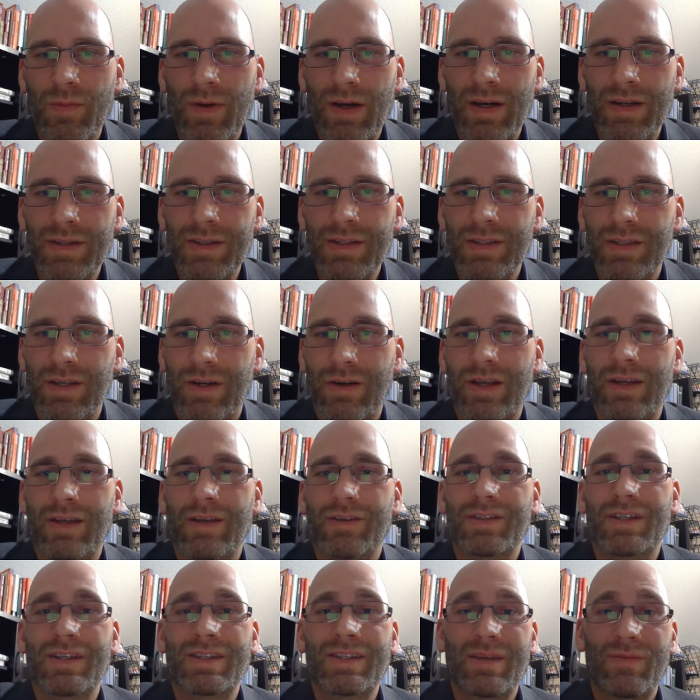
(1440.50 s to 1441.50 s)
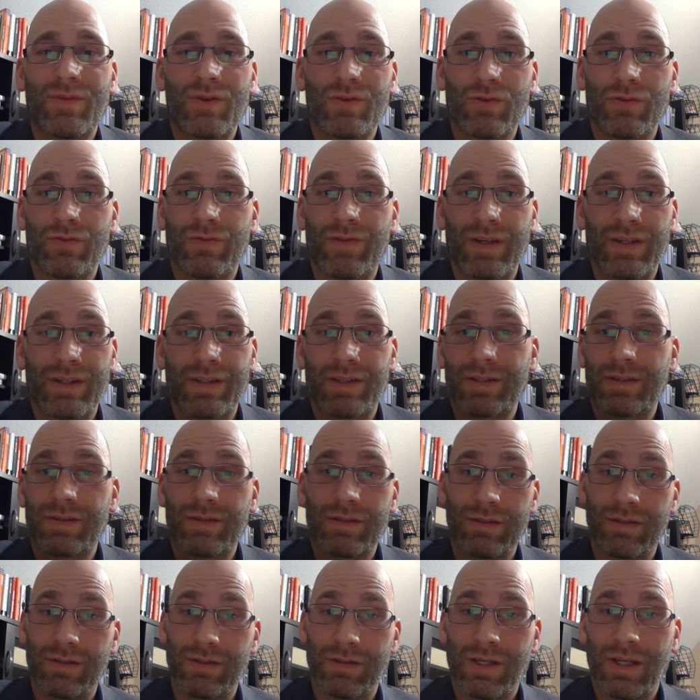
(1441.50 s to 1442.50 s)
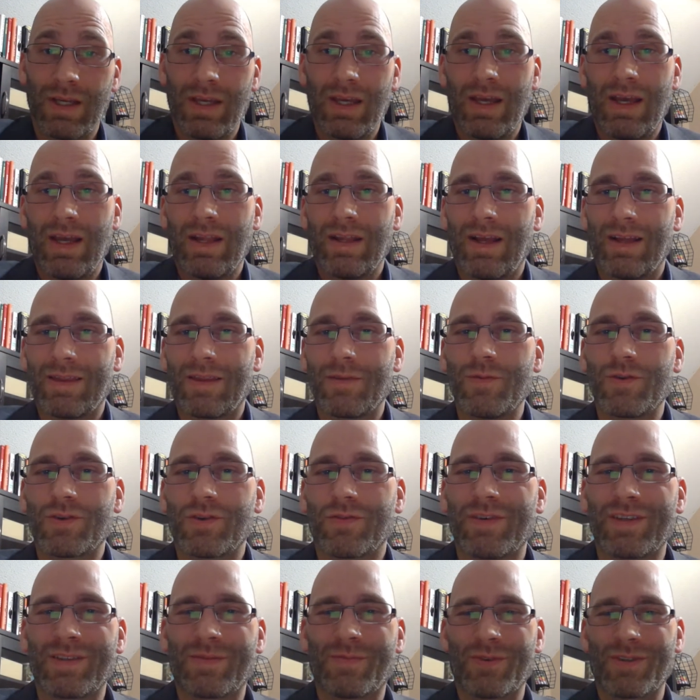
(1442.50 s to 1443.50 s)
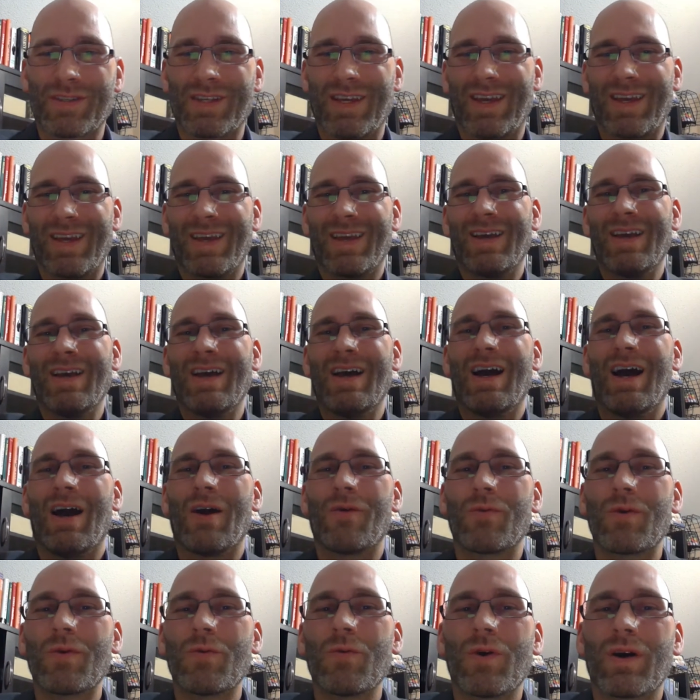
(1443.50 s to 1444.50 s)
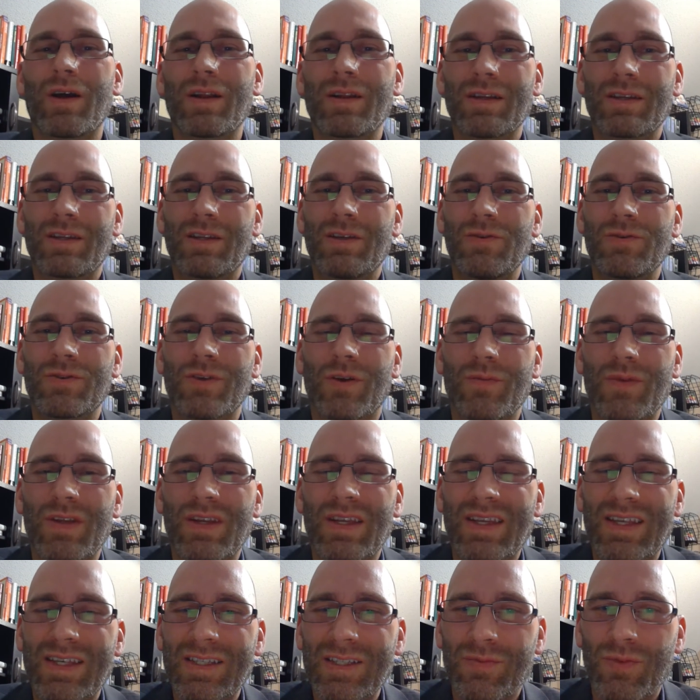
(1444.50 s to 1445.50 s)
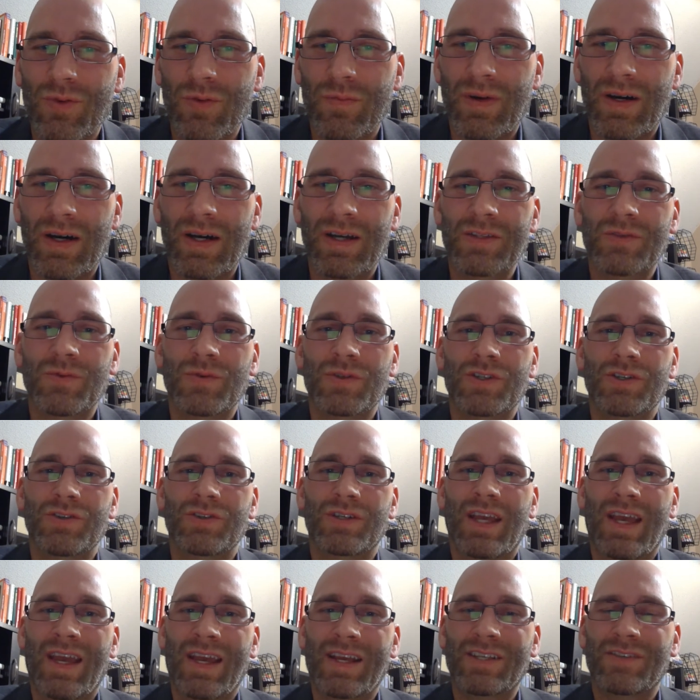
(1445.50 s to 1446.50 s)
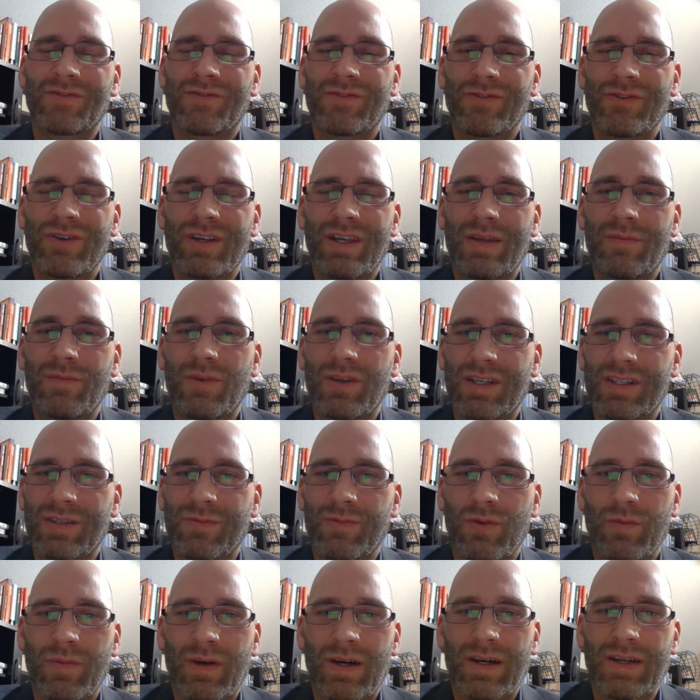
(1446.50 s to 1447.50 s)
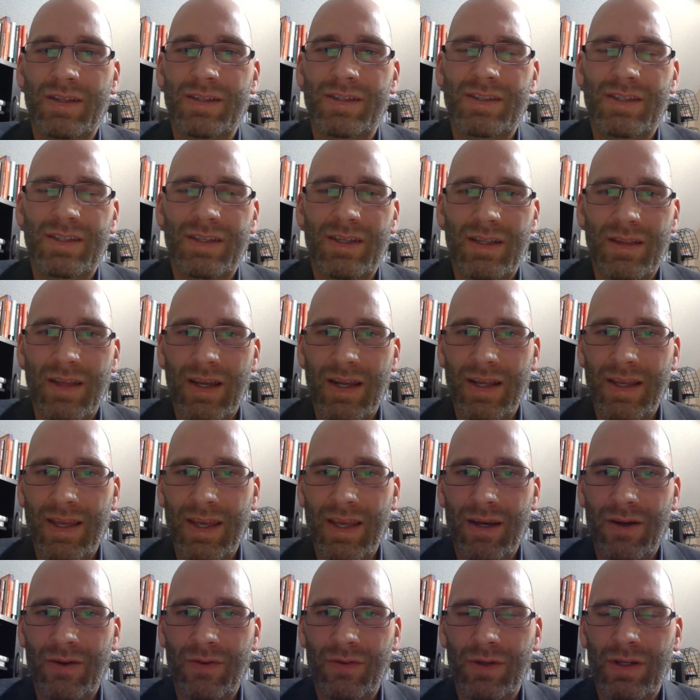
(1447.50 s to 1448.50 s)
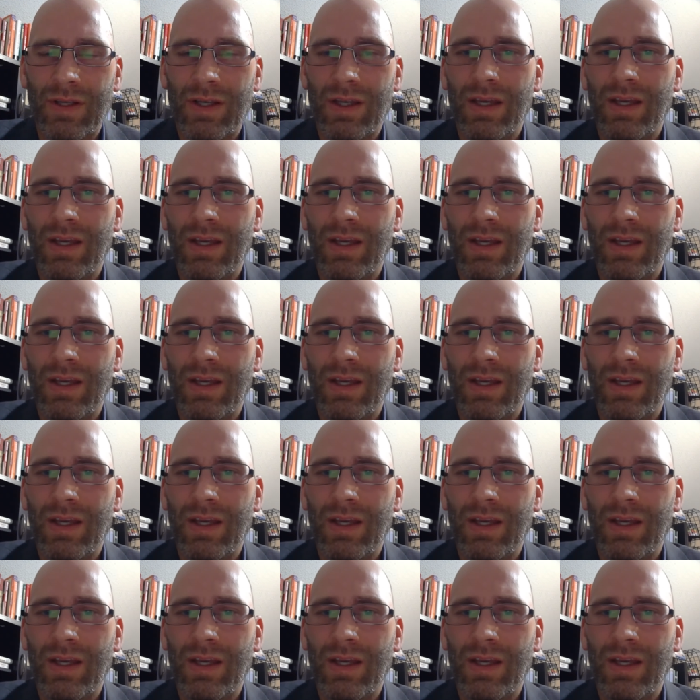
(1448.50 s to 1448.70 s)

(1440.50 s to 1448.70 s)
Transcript: bonds. Sorry, I was going to say mutual funds. Not the mutual funds per se. We want to use our municipal bonds, which are tax-free municipal bonds, in that account.